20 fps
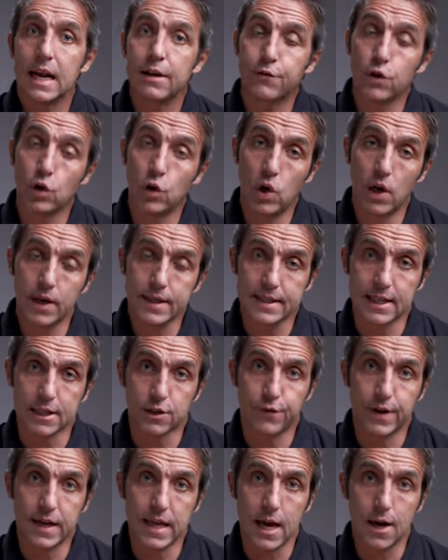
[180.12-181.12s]
And if you like
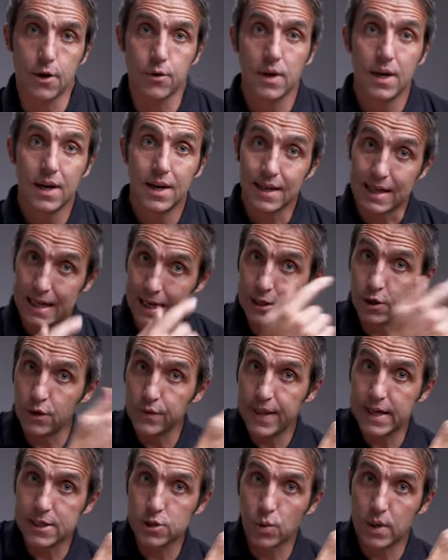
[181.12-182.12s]
this video, click
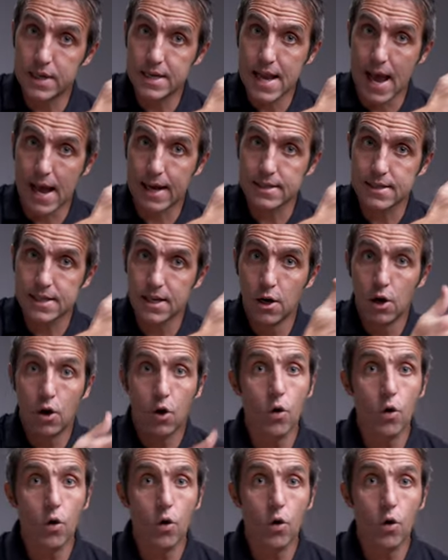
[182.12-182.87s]
on this one next.